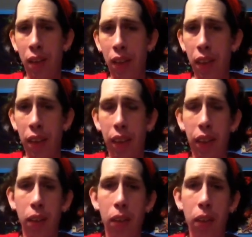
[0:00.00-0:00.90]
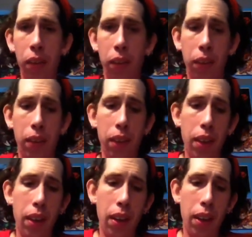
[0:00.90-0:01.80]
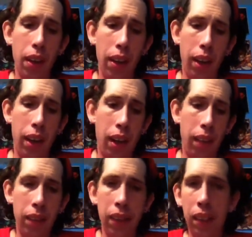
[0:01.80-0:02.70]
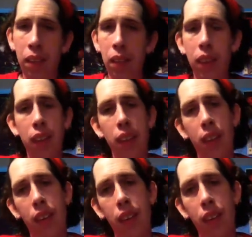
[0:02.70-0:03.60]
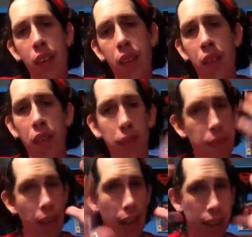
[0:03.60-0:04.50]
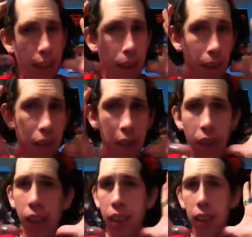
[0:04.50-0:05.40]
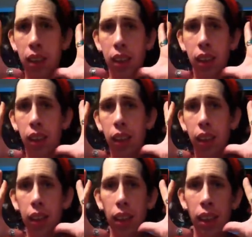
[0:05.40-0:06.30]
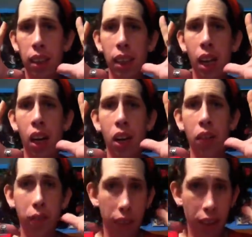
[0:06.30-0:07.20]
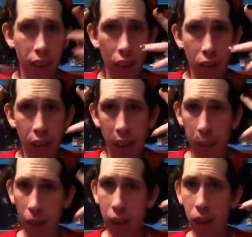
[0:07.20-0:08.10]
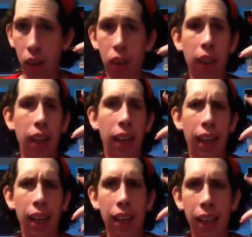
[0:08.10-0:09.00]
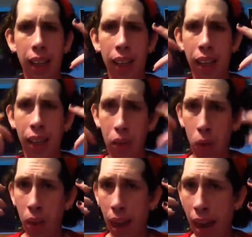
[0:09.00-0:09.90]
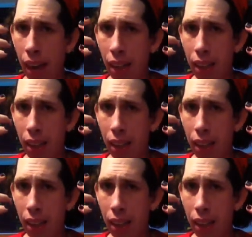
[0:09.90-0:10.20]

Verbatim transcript: a fun thing to go through um, even to the fact that my face itself is still very male looking, and and I know that